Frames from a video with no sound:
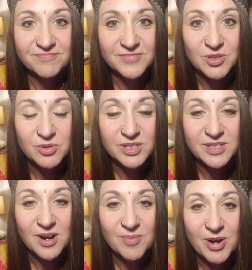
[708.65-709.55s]
Don't just
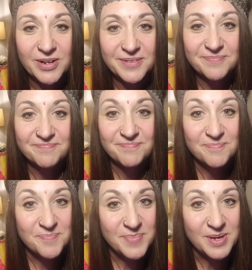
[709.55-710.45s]
talk about it,
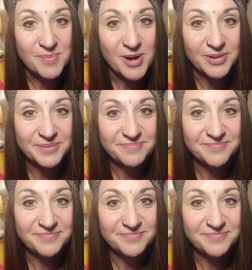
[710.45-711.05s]
be about it.